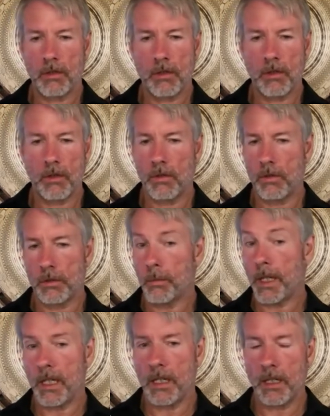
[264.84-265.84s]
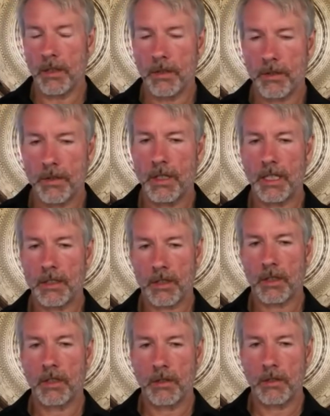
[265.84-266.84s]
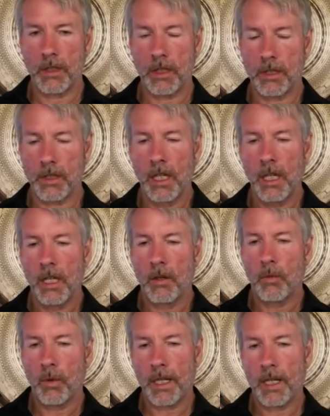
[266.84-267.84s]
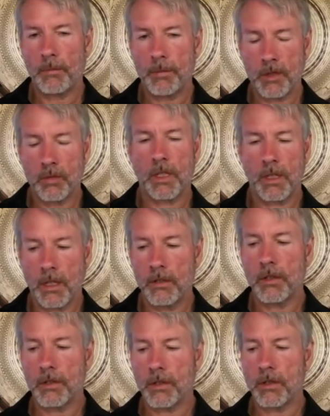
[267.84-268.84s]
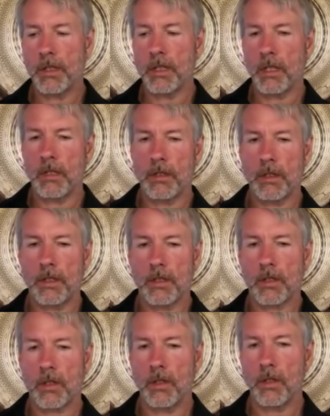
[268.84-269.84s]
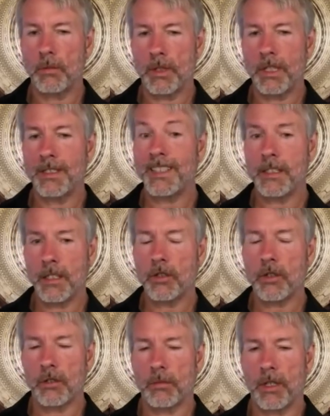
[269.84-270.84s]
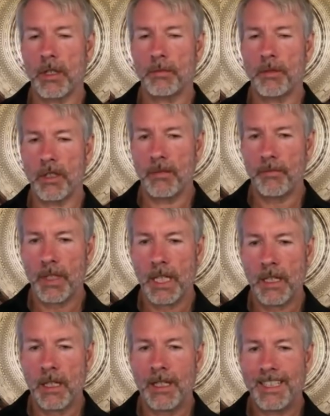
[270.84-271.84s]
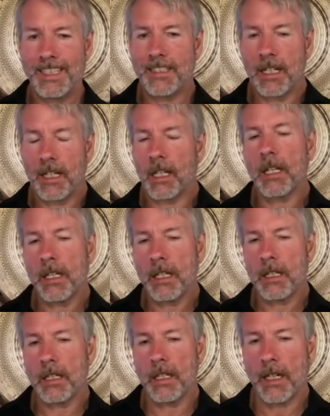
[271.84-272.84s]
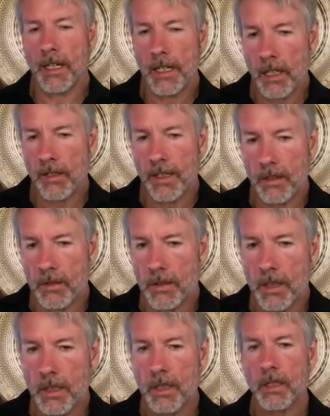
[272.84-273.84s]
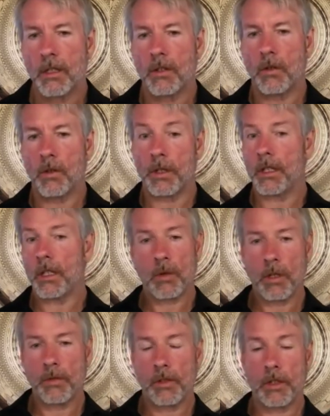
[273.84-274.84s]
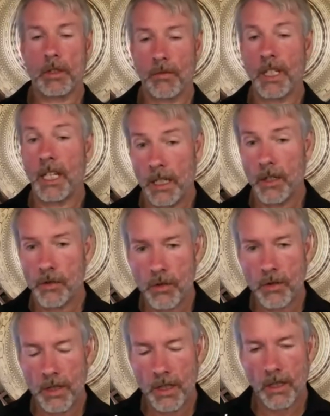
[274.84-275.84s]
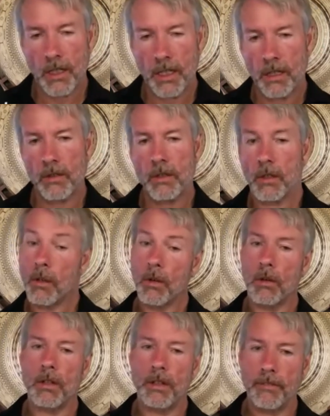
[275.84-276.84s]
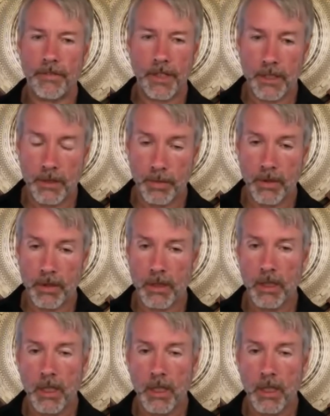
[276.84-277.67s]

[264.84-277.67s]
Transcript: gold, bonds, securities? What happens when $100 trillion gets slurped into digital property? It's got to land in the iCloud or the equivalent of the Android cloud or in Facebook.